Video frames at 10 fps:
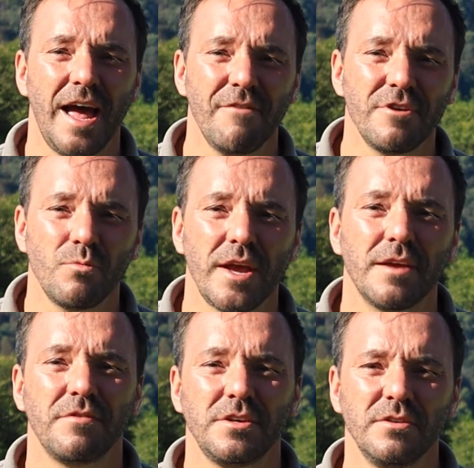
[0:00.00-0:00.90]
every
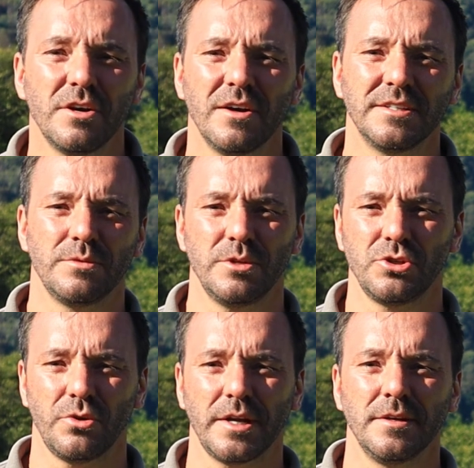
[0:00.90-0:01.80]
week for you guys to
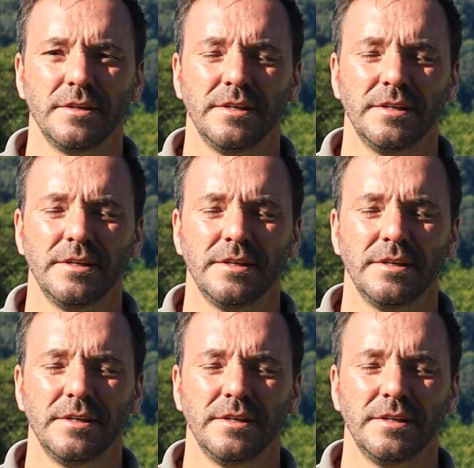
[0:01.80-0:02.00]
enjoy.